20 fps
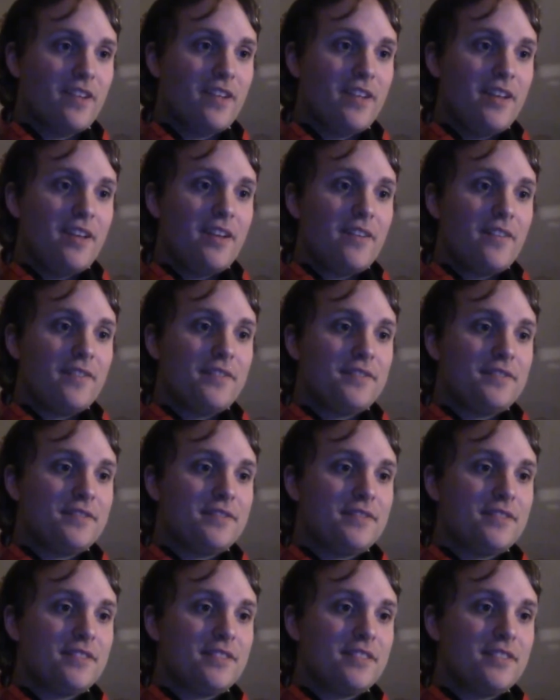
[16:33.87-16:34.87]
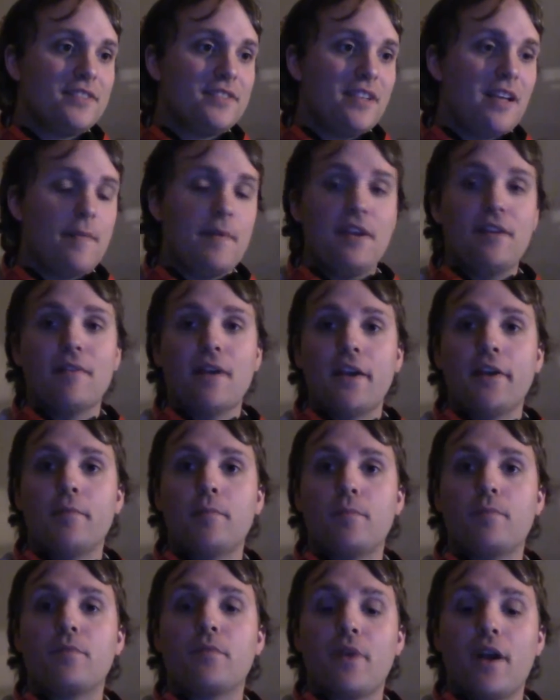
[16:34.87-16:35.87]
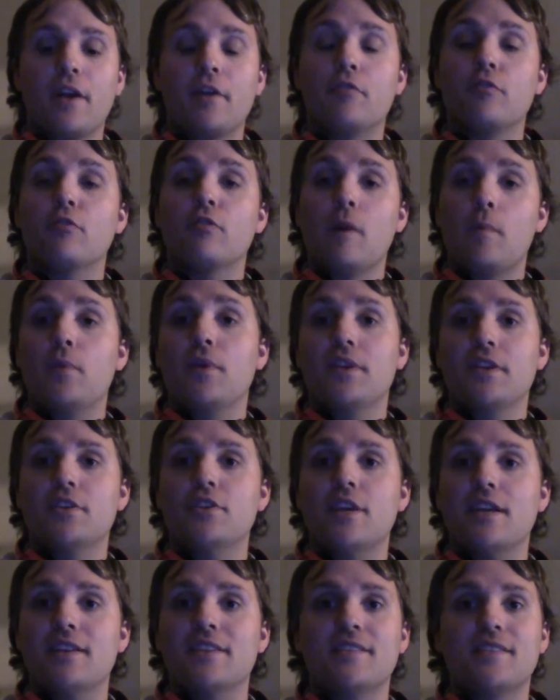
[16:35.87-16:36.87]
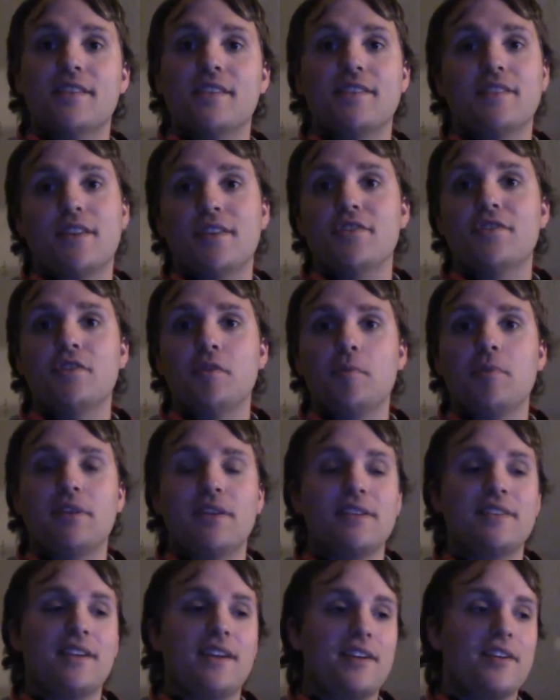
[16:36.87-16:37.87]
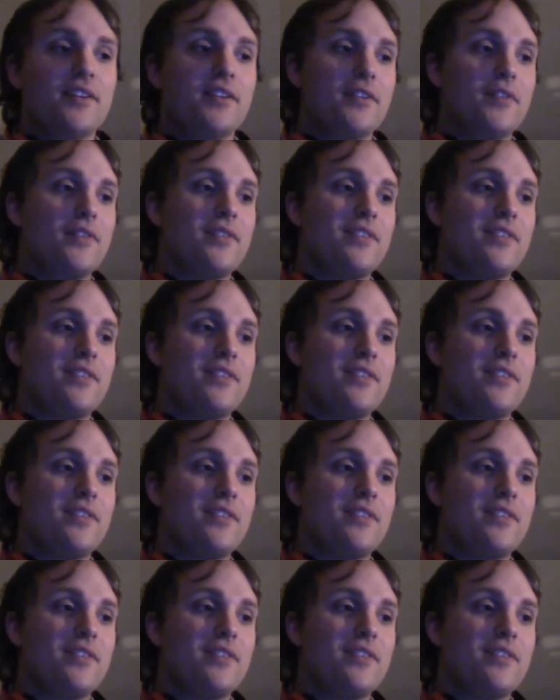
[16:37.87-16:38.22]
I mean, I grew up with a Genesis, not a Super Nintendo.